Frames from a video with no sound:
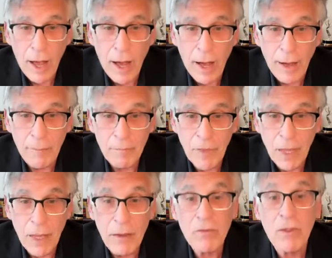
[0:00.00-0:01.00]
Um,
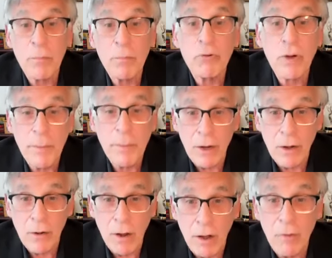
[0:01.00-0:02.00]
he's the
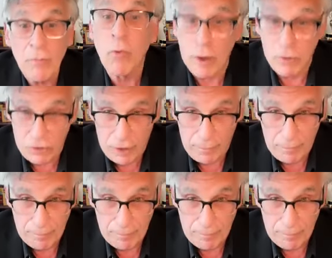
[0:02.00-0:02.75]
premier of Russia.